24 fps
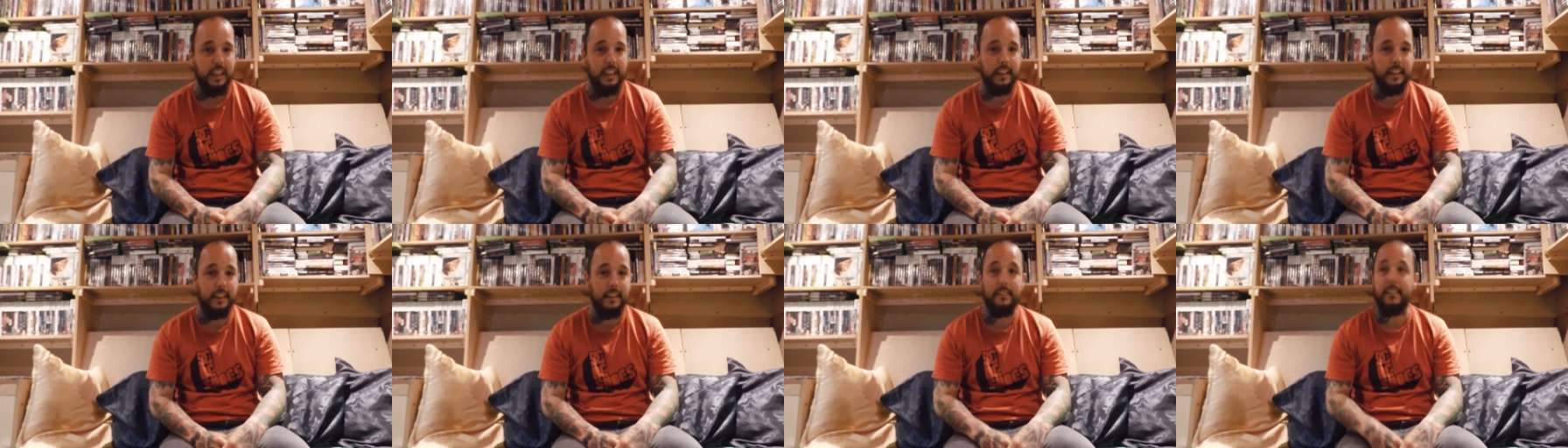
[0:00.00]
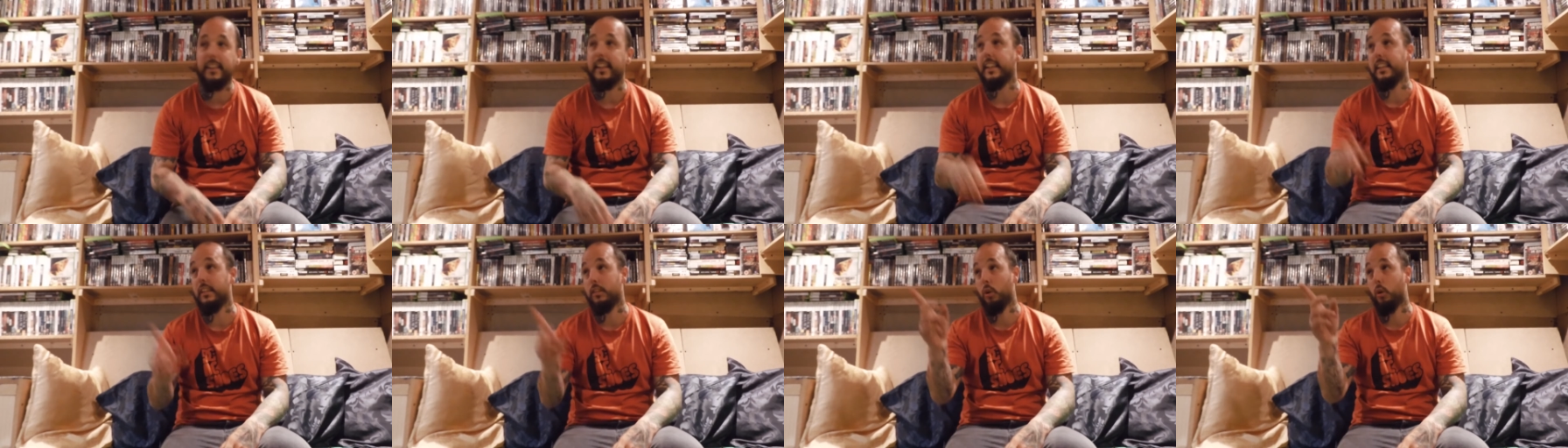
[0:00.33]
You know,
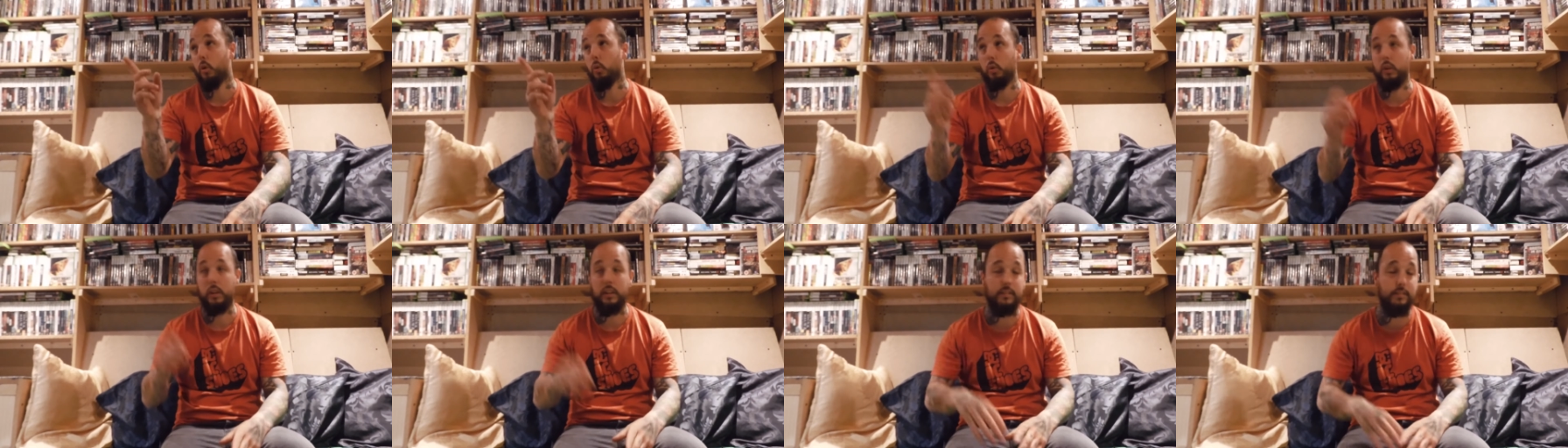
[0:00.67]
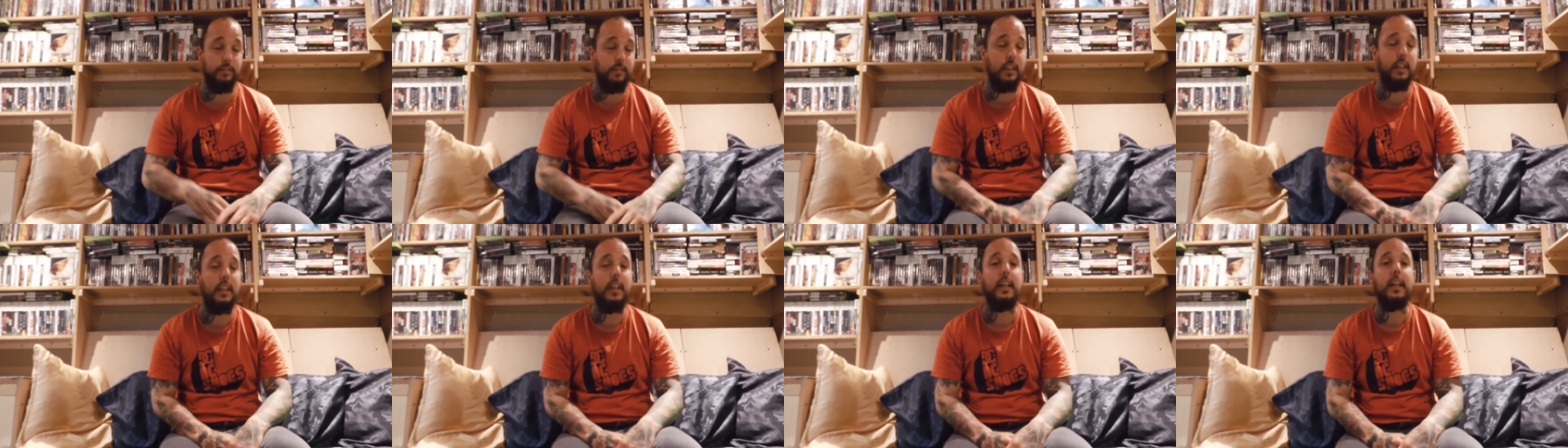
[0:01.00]
he's not old
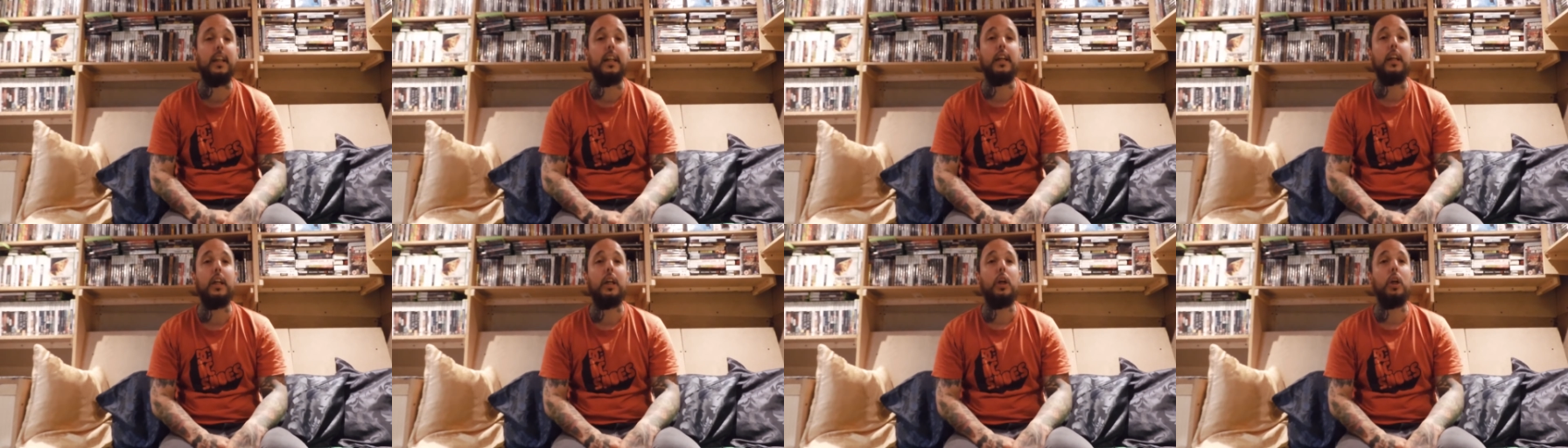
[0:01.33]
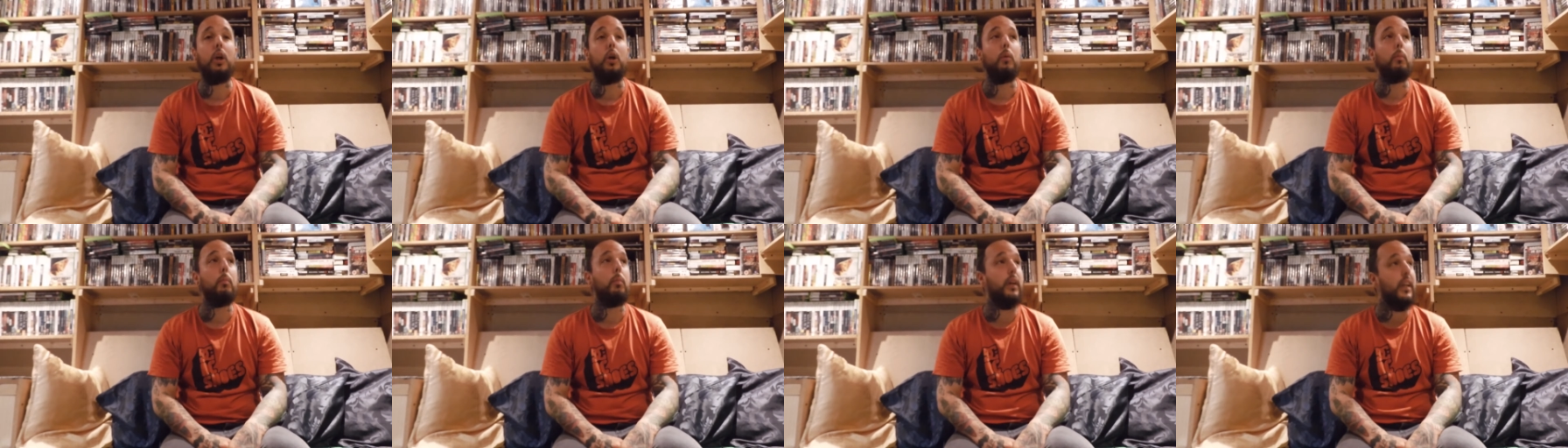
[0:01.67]
enough.
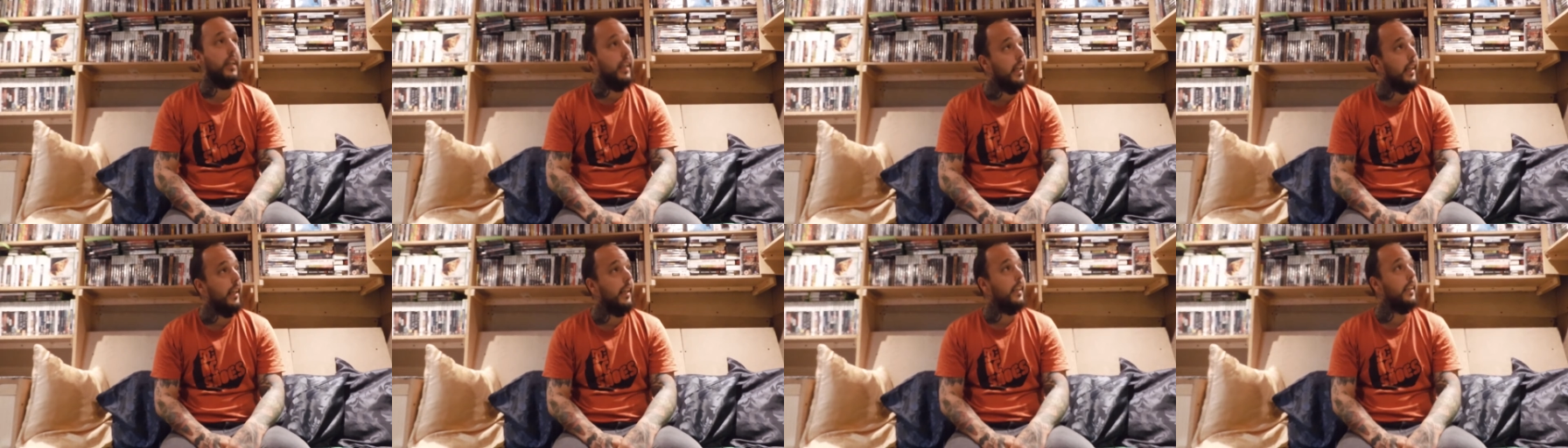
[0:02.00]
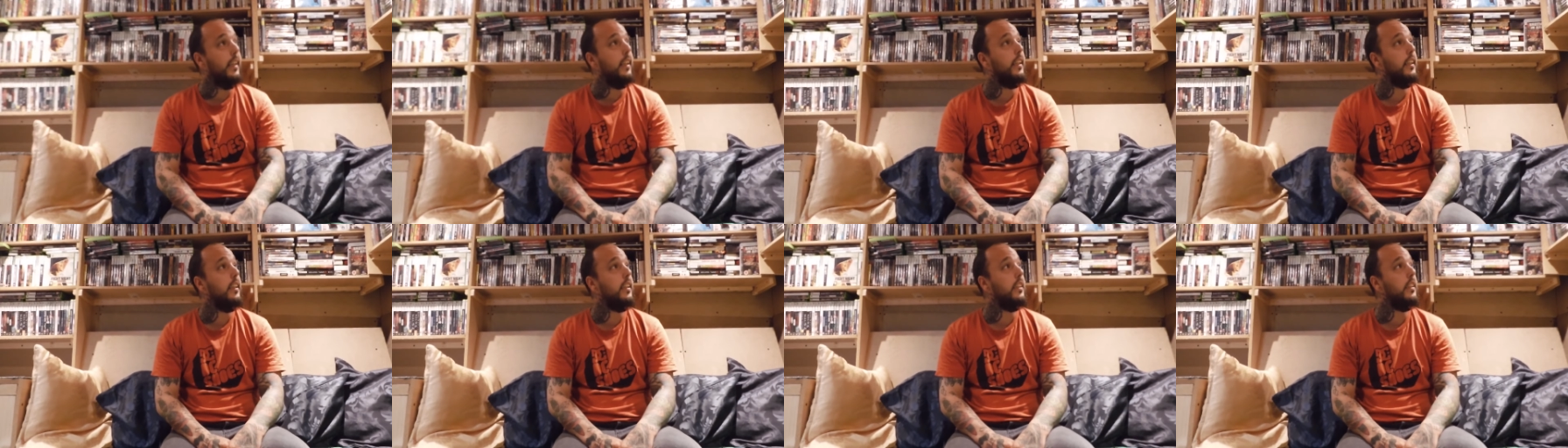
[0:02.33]
But yeah,
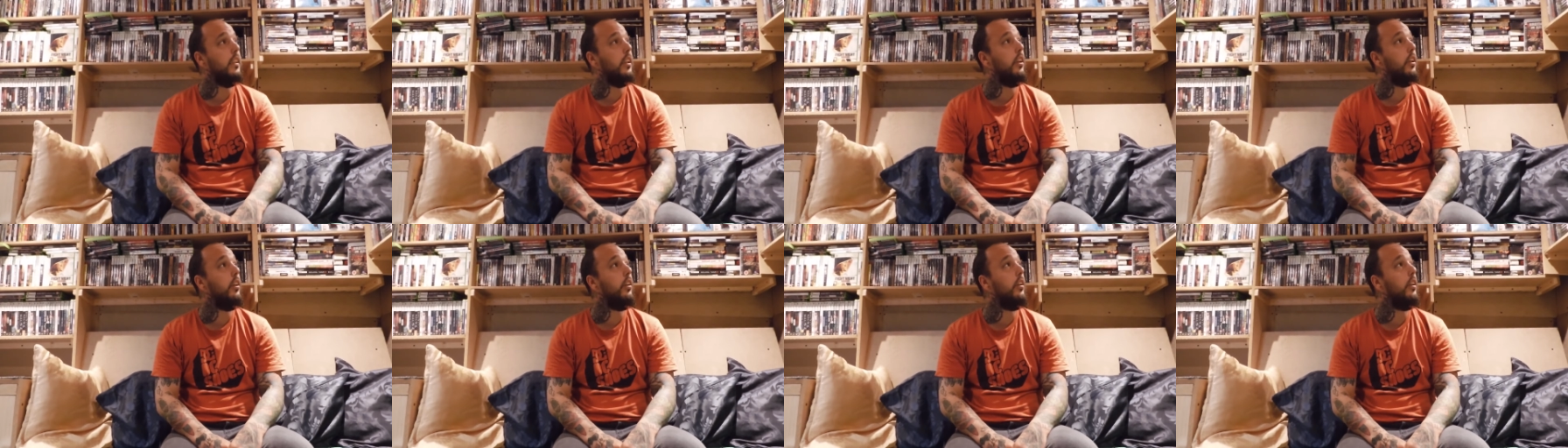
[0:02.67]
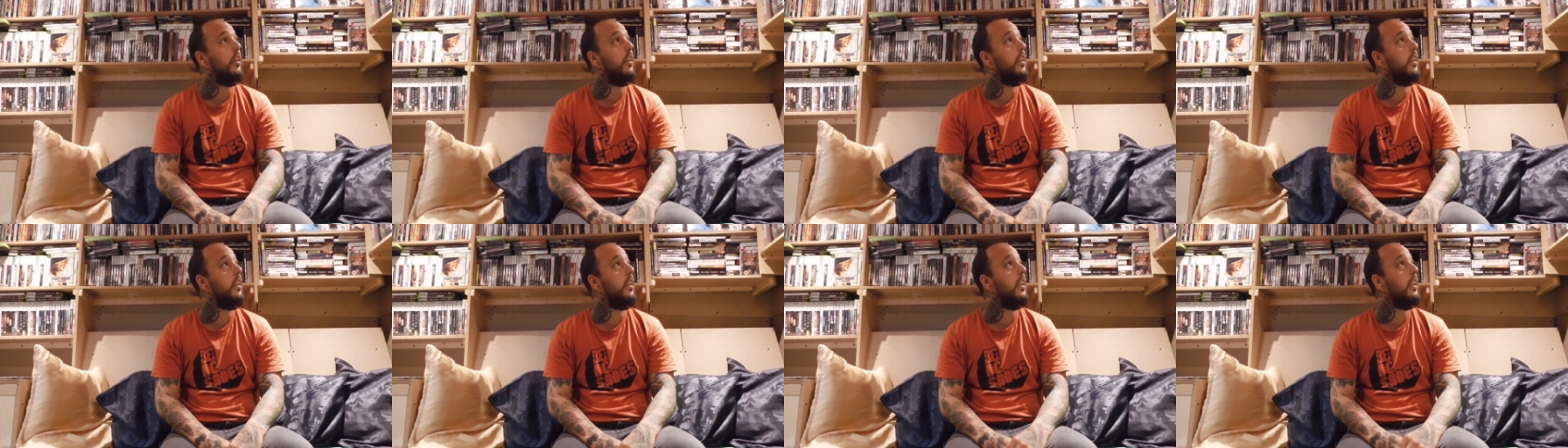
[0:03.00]
so
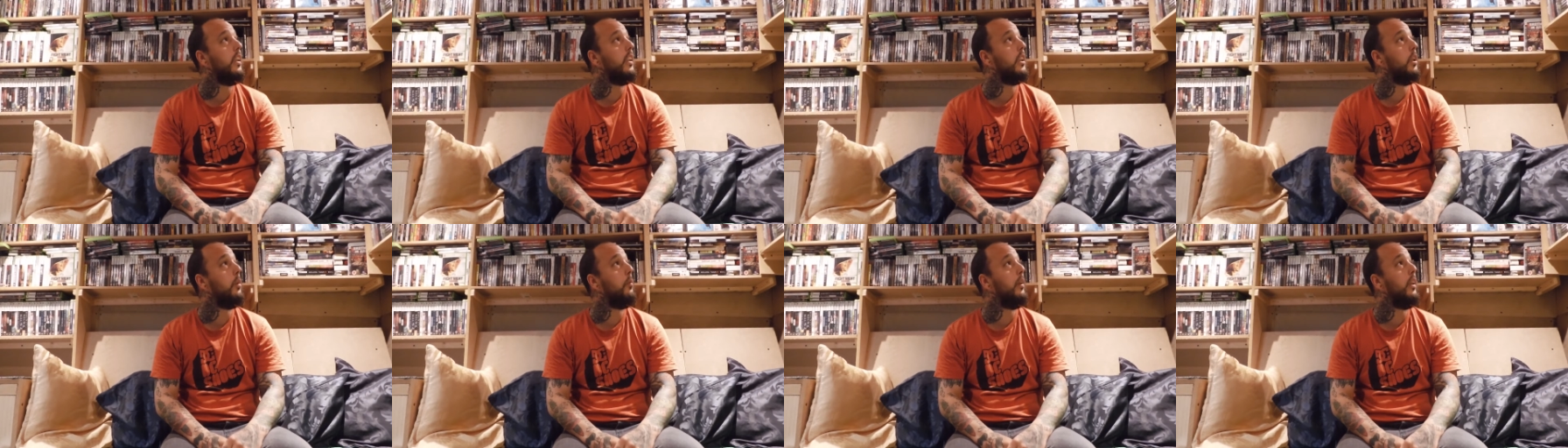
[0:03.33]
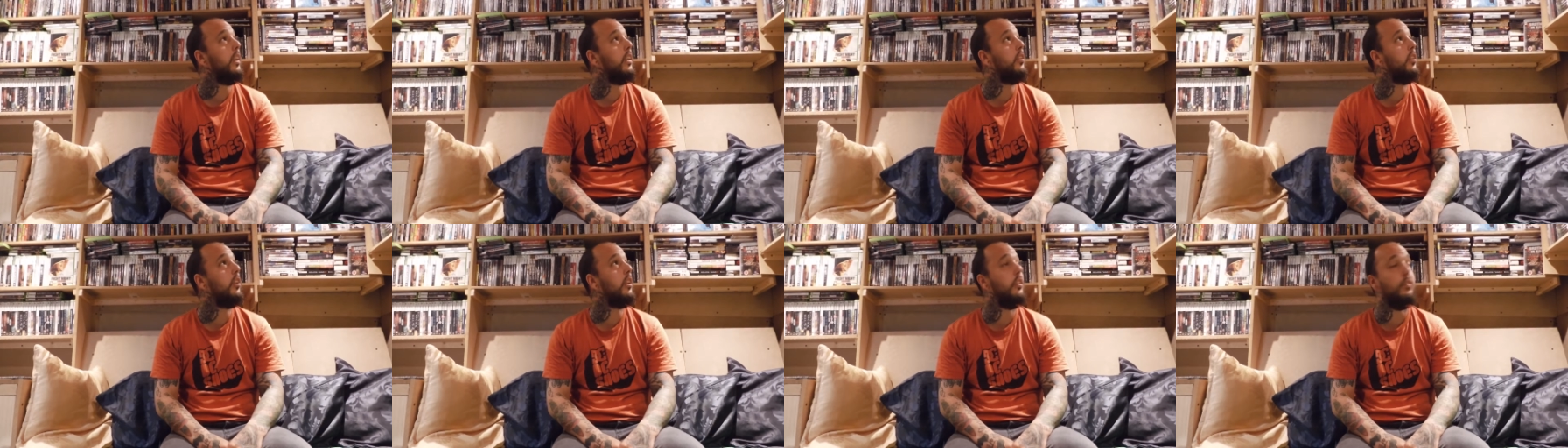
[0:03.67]
it's going to be
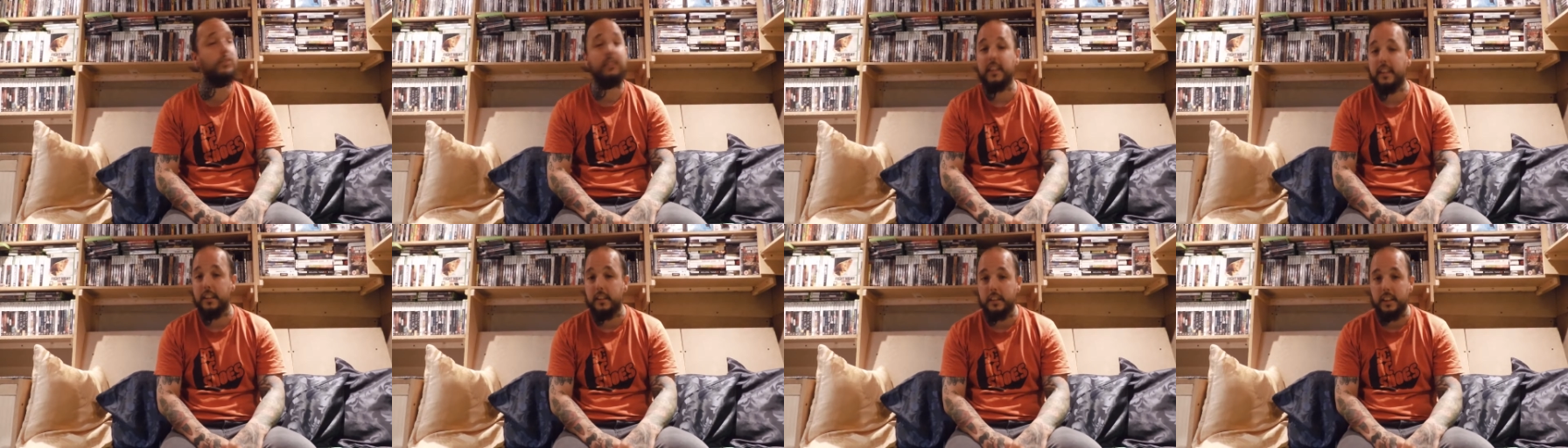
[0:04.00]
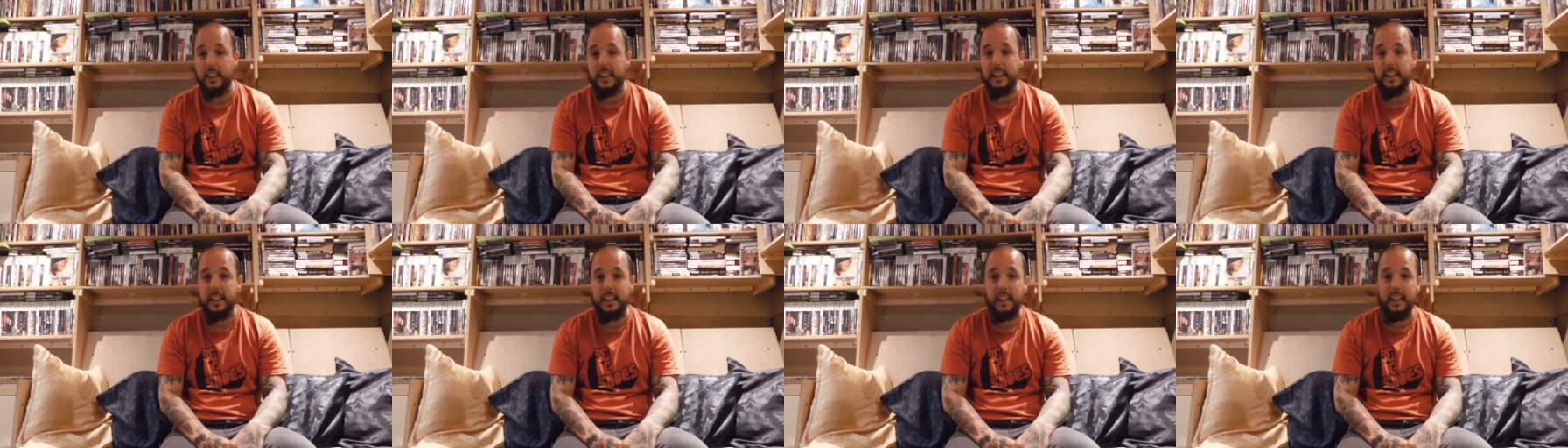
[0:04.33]
an interesting video
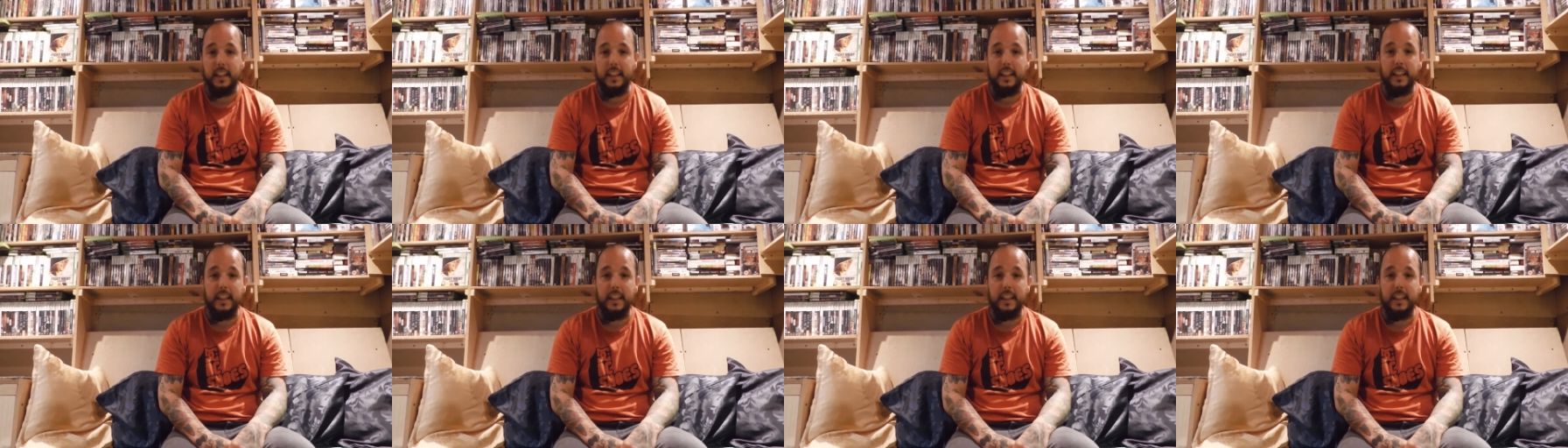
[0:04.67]
to edit.